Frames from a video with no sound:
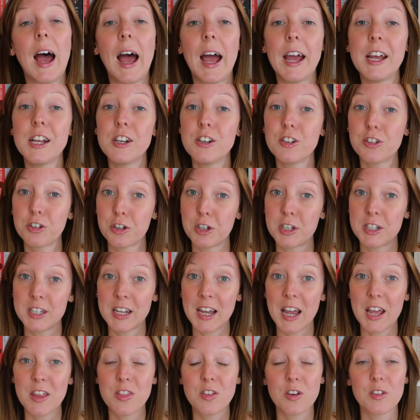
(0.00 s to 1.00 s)
I enjoyed
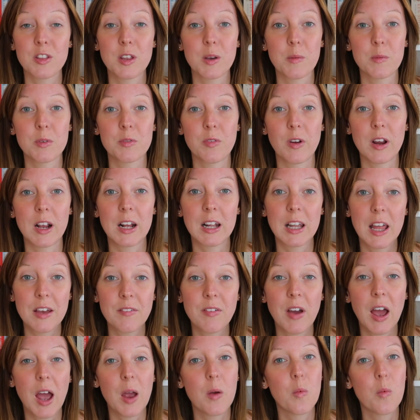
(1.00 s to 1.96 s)
it. I thought that it was very clever.